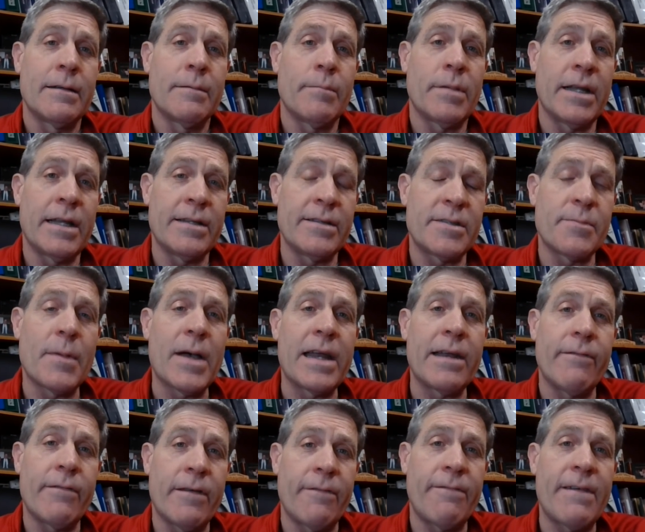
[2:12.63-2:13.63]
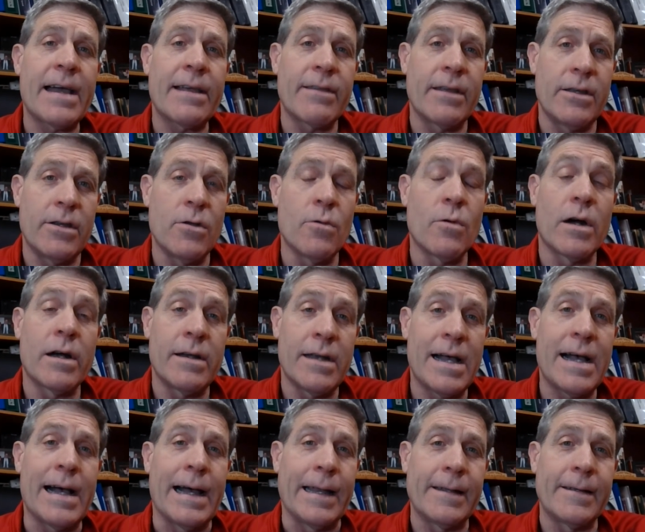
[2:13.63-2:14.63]
but in spite of the fact that you are
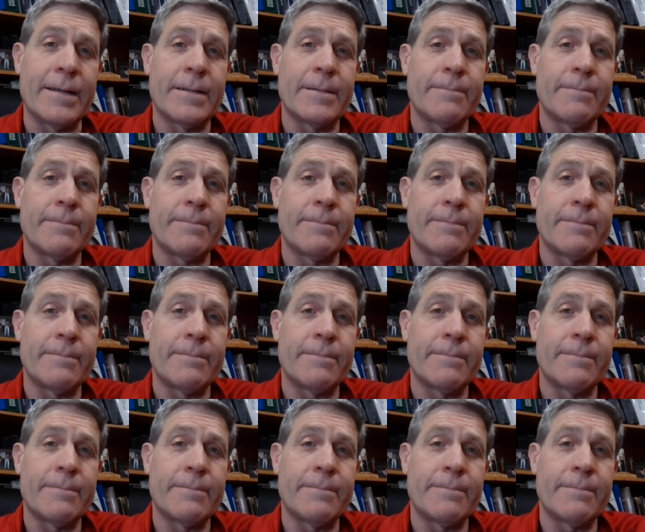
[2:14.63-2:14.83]
not.